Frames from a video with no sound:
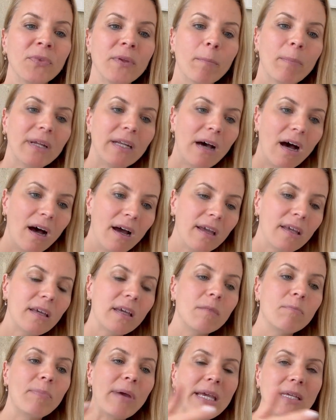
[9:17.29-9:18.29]
But I
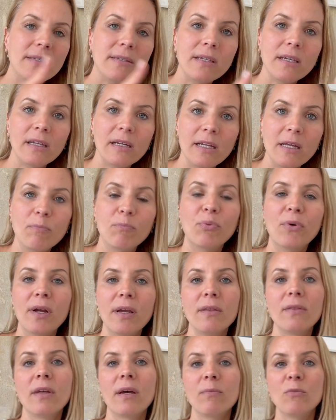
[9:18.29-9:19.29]
can basically
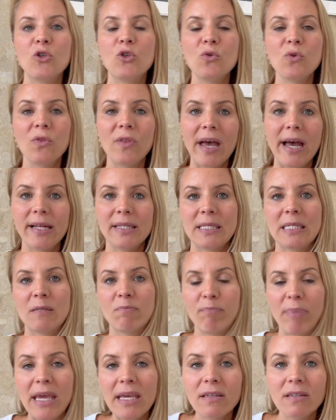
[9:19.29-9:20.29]
bring them to that
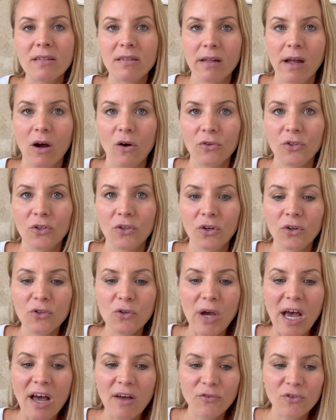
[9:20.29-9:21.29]
space now. You know, you
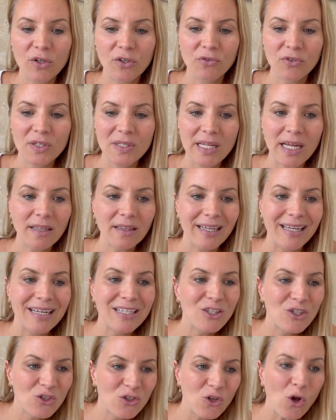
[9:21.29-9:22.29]
have to understand that
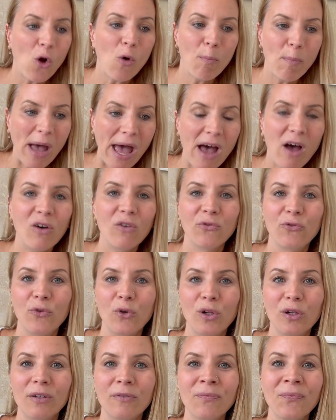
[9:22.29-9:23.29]
it's so
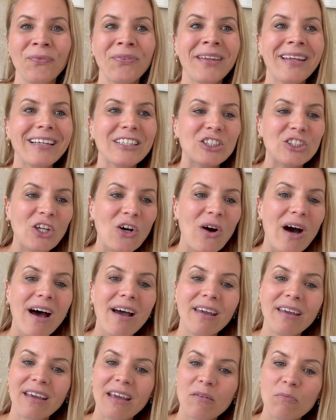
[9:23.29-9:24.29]
powerful. So
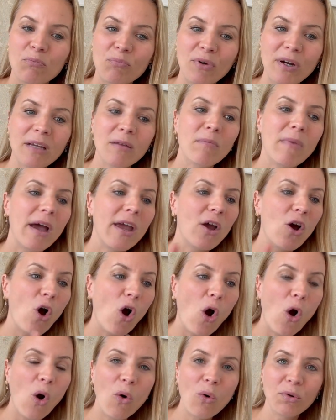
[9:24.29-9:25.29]
I can bring my
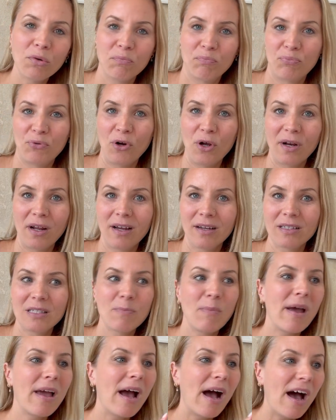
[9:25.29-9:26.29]
own products,
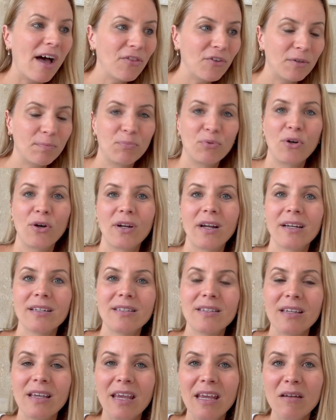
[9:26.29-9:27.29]
my other
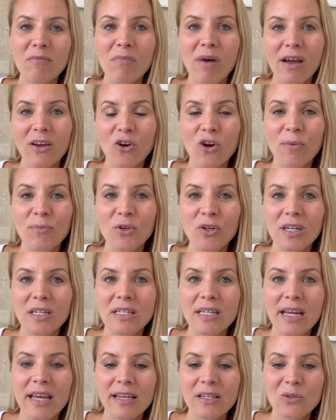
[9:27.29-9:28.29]
products in my
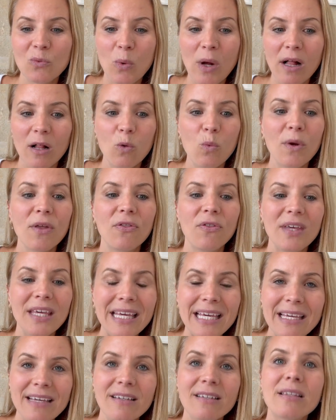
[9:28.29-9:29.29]
community as well with
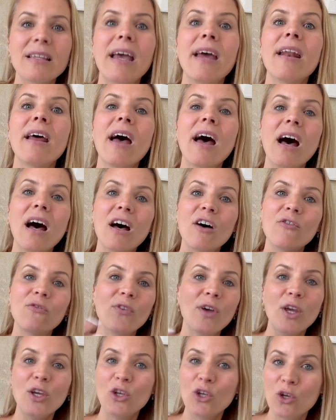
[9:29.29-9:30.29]
ease, and have
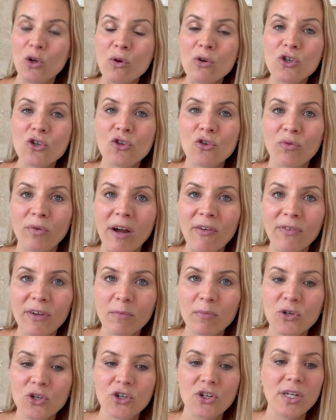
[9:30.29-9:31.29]
a huge traffic
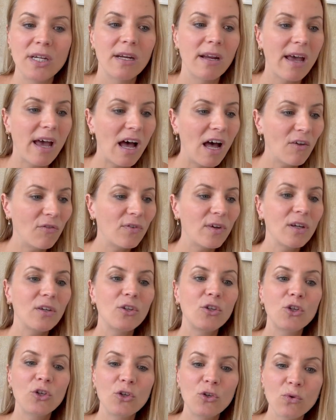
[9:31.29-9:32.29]
machine, have a
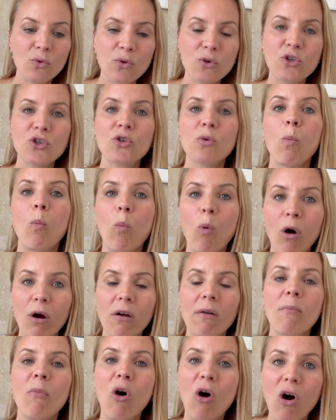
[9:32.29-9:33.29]
huge
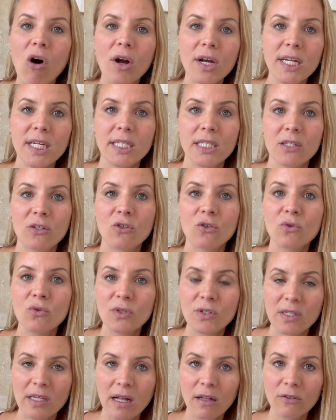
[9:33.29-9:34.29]
warm audience to
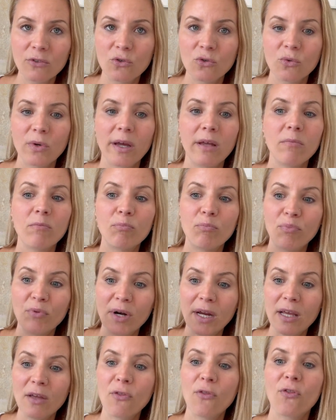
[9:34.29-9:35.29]
sell to and
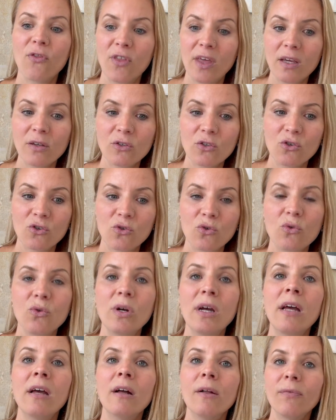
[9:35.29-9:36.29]
bring things to
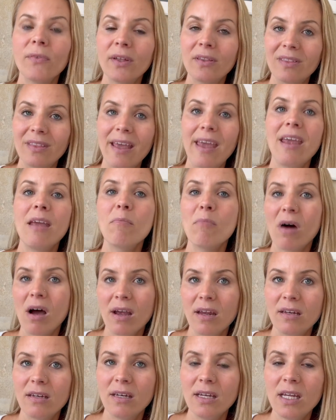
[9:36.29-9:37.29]
that they
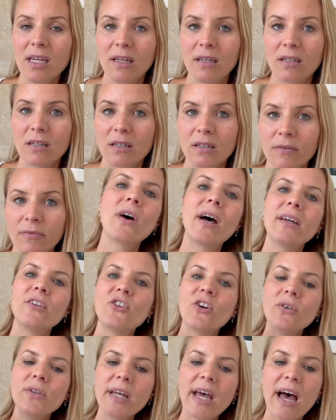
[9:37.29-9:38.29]
might need. I
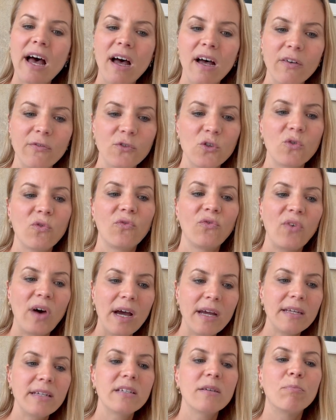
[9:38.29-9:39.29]
don't have to
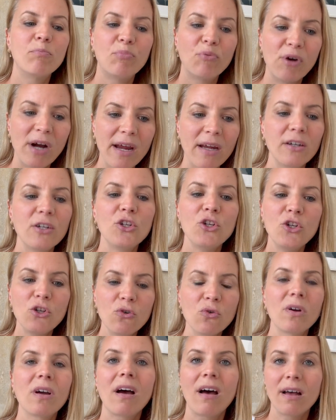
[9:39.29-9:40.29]
find a brand
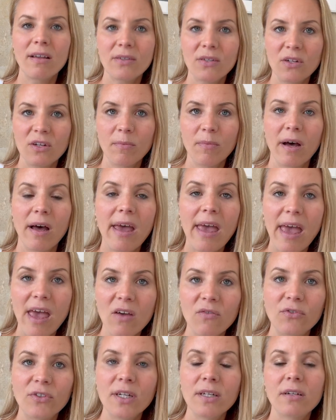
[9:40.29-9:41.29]
new customer
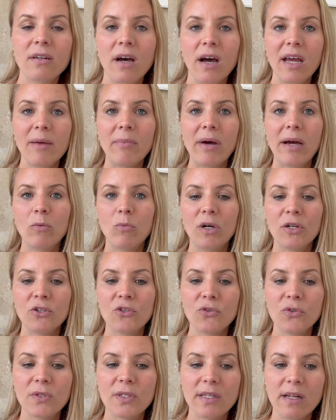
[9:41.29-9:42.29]
every time I want
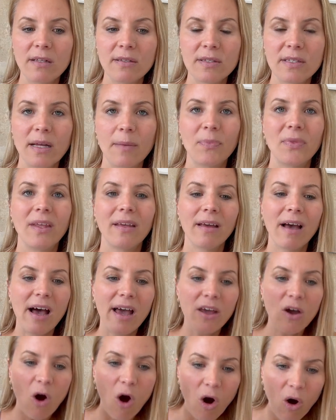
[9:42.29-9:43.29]
to sell something.
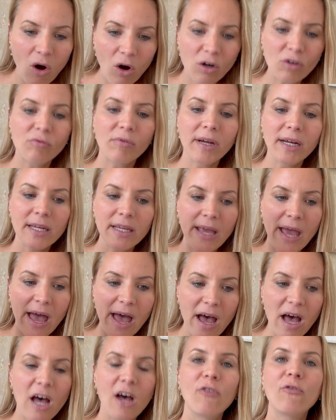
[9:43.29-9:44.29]
I already
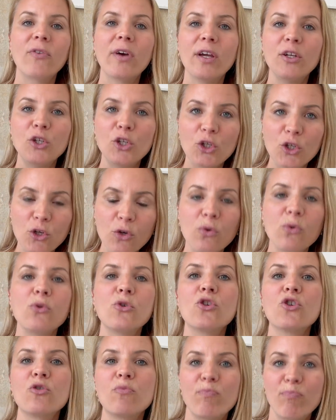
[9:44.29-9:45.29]
have a
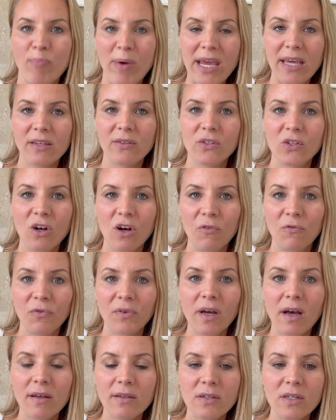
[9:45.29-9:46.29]
huge base of
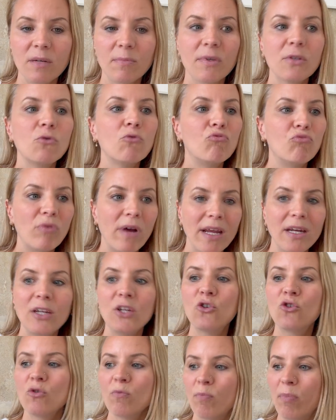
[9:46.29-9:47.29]
customers ready
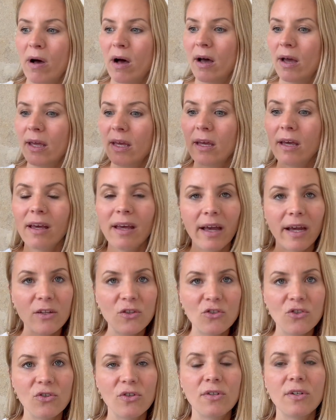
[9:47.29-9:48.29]
to buy at
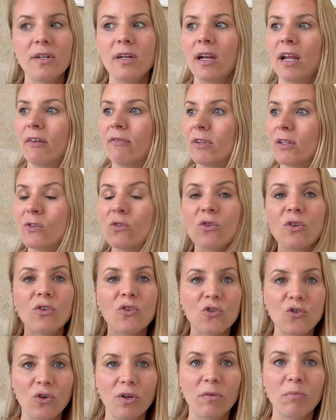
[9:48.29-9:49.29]
certain levels or
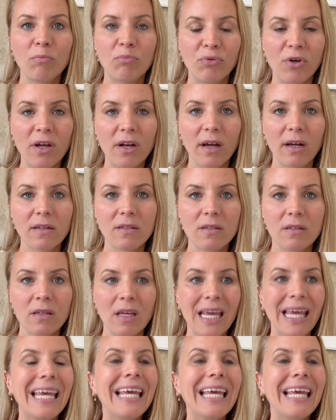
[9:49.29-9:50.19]
certain products.